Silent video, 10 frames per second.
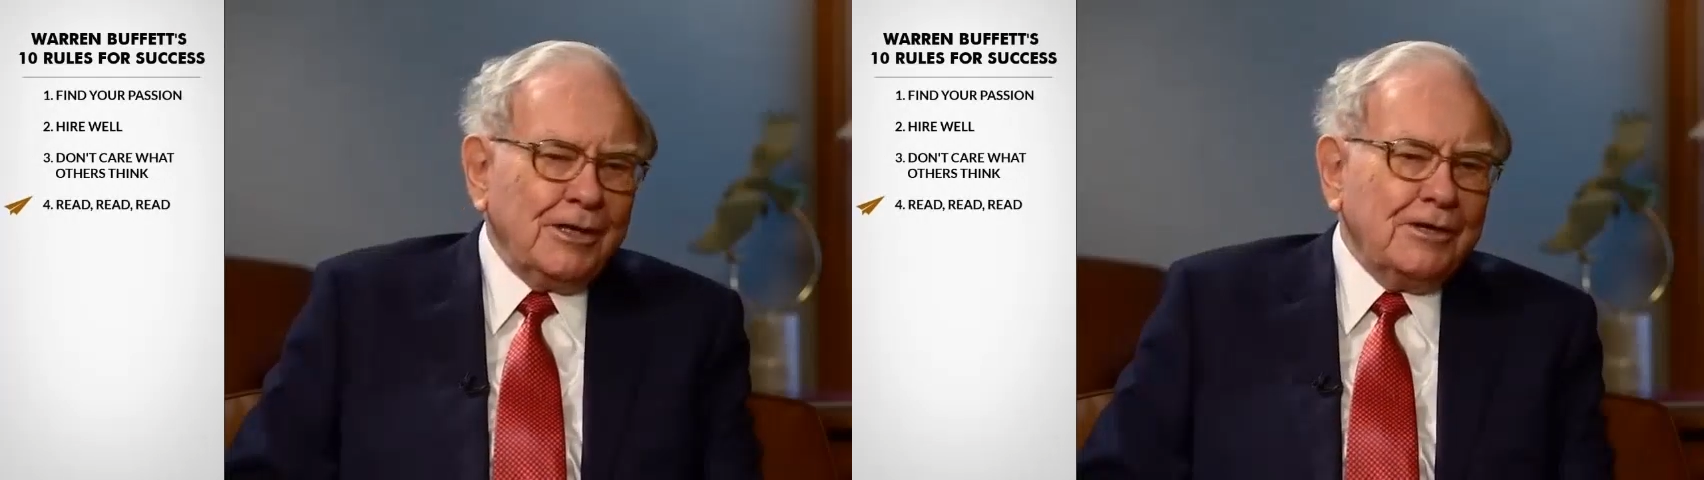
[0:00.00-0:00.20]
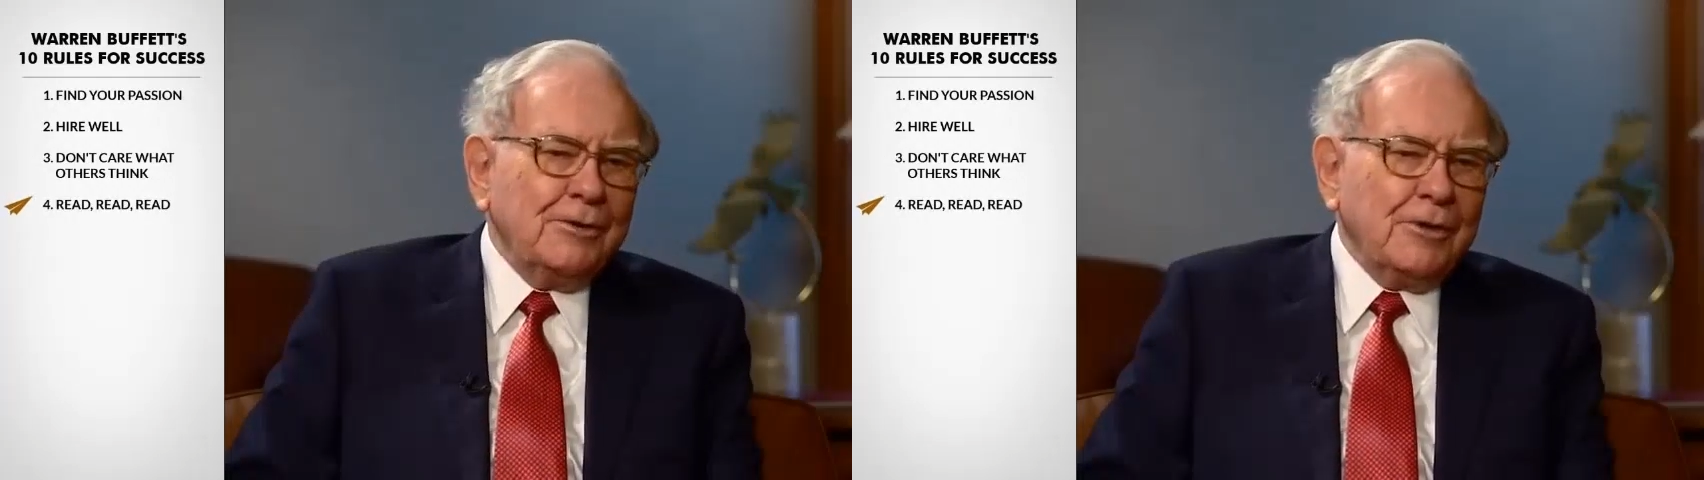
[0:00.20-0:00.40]

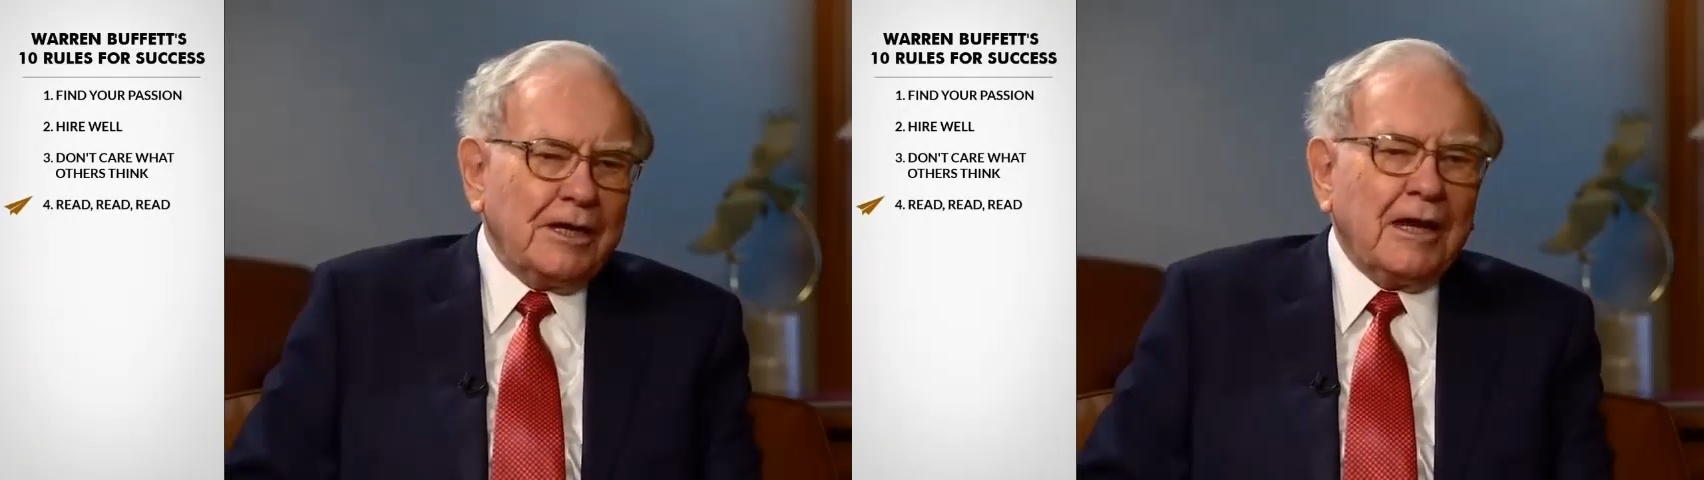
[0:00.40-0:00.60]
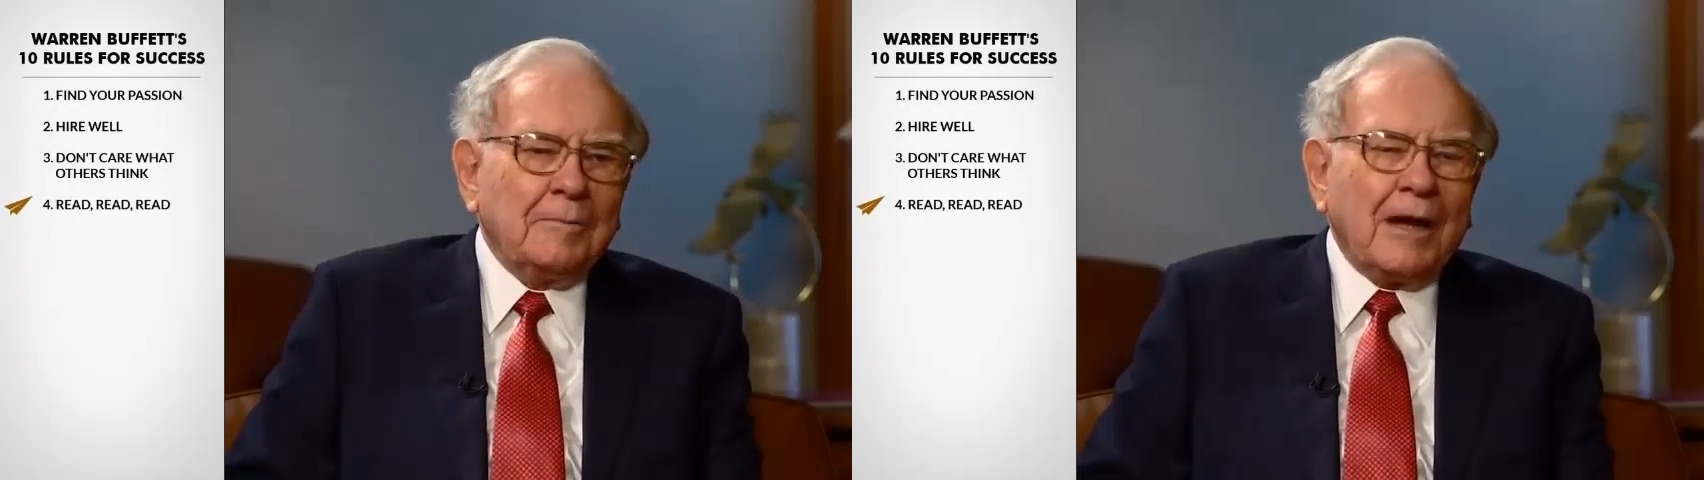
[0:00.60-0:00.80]
and read
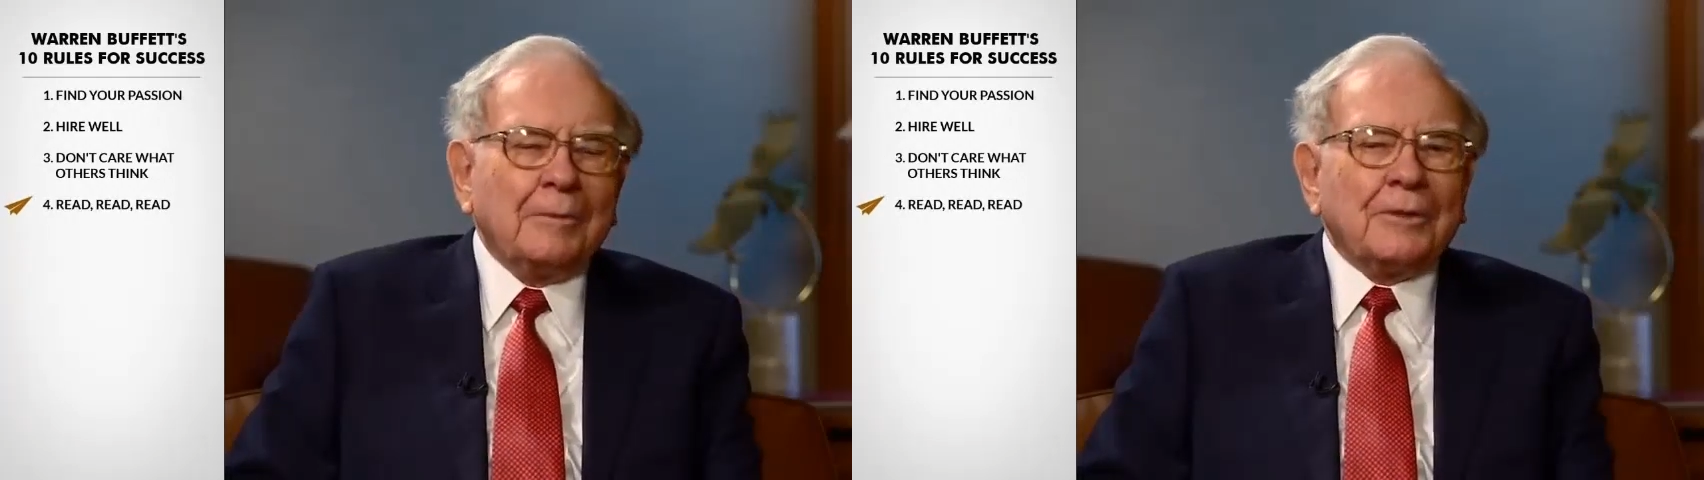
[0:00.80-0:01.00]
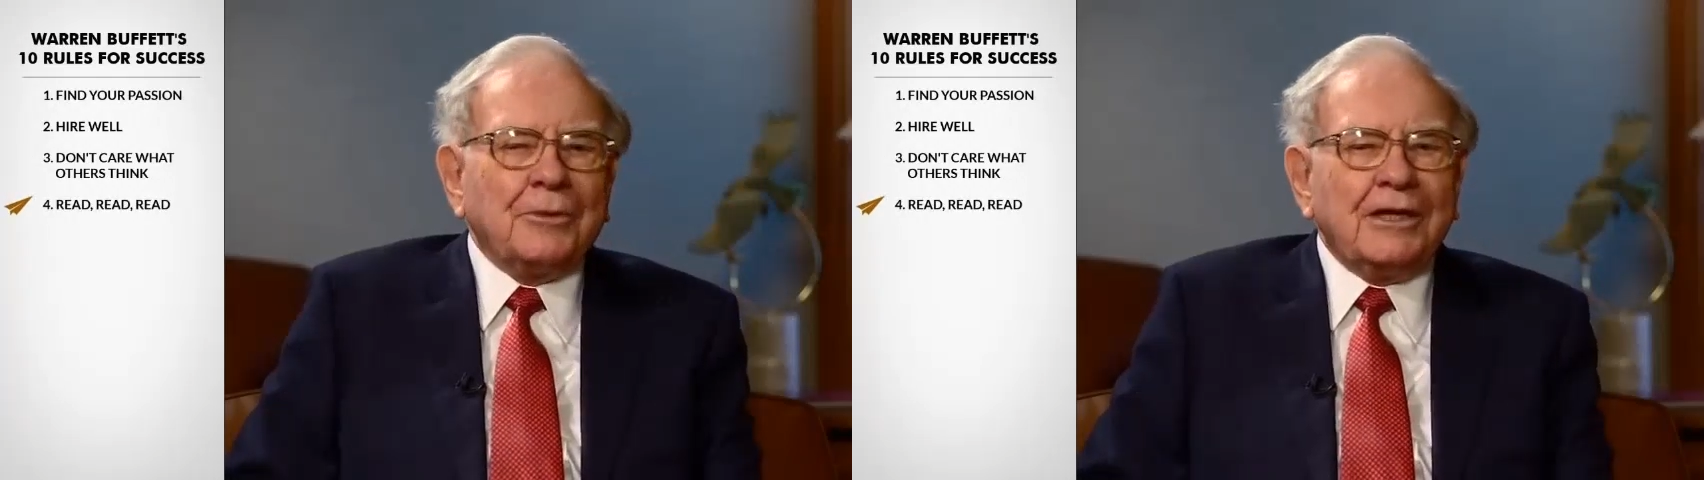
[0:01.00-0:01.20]
and read. I
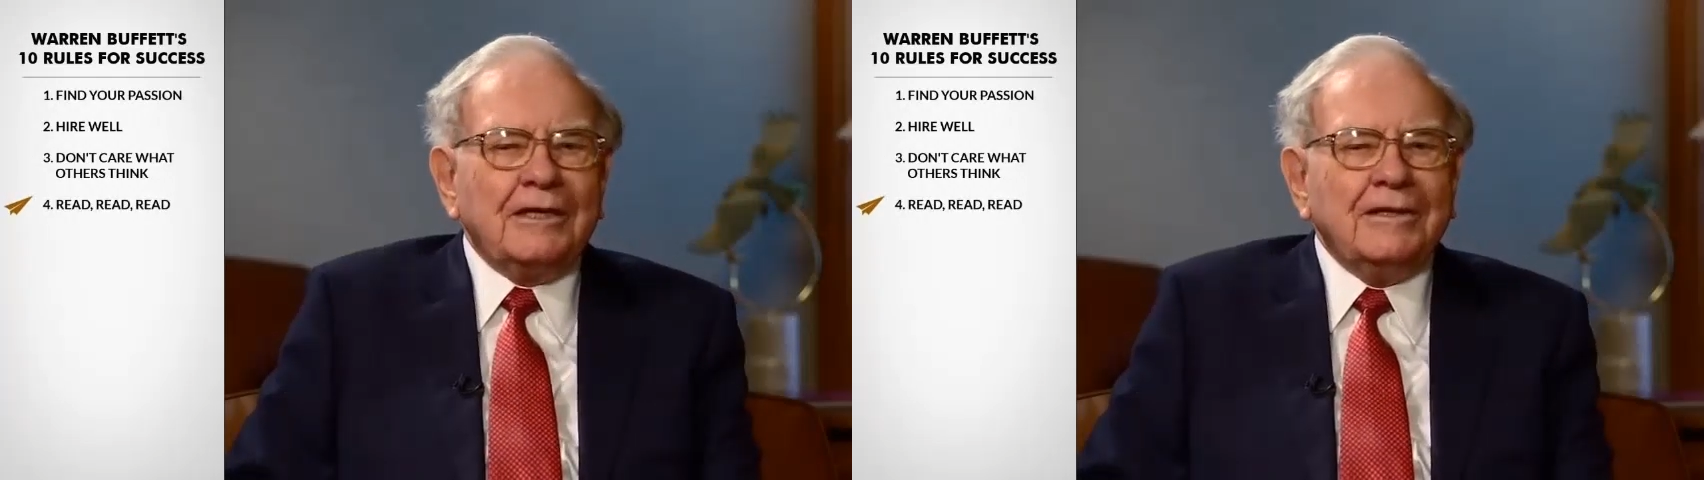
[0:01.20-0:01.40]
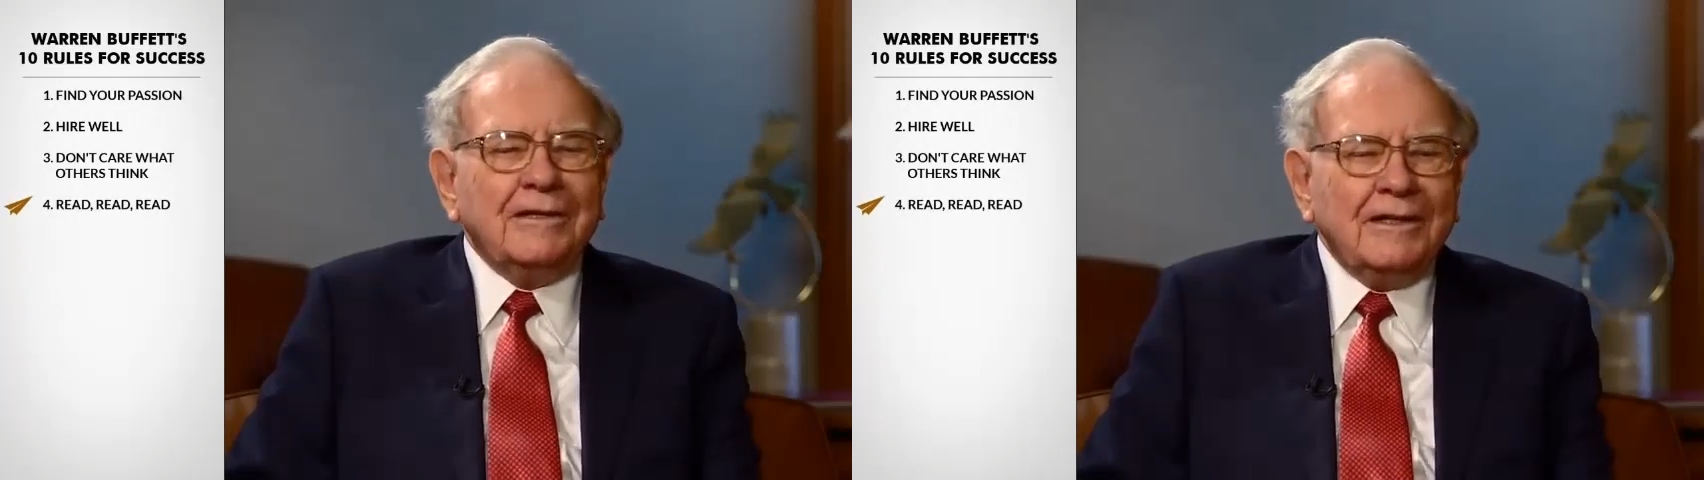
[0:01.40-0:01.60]
probably
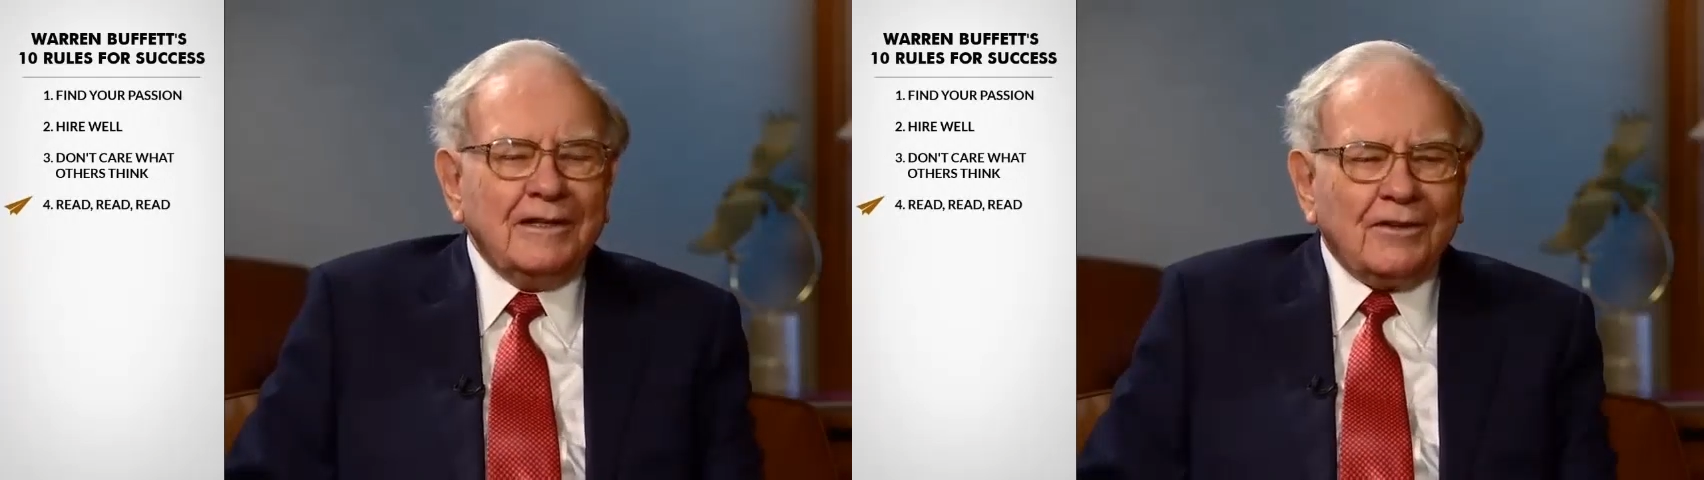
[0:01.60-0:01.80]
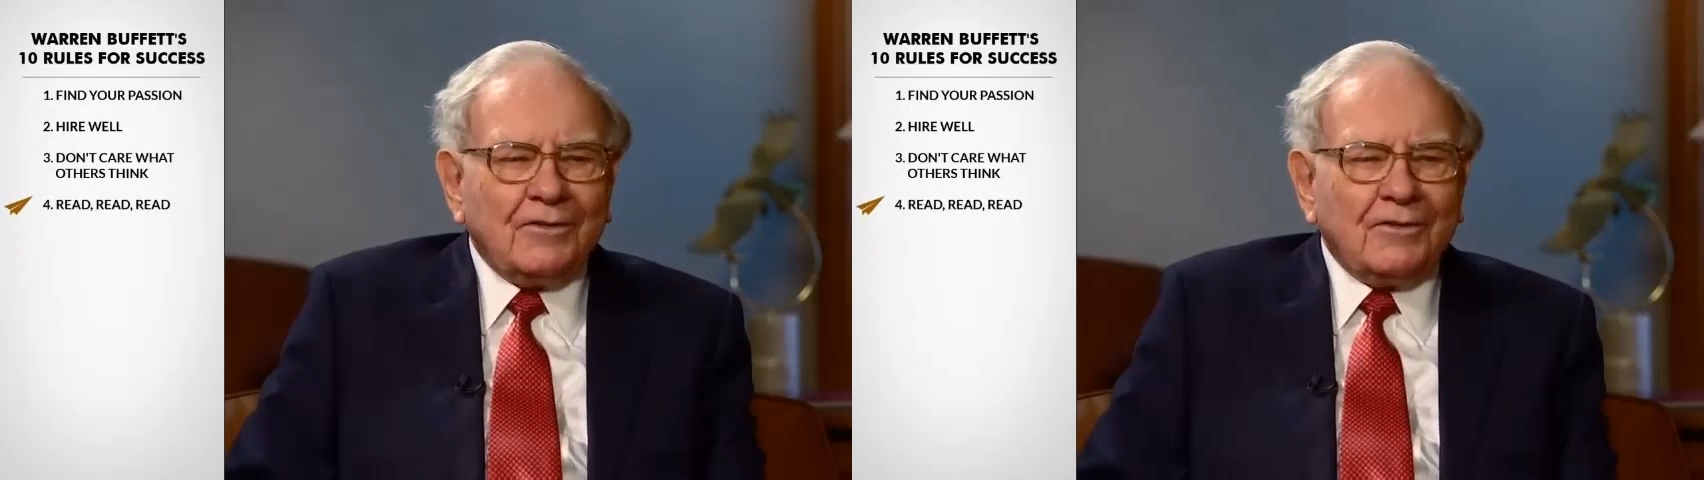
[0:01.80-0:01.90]
read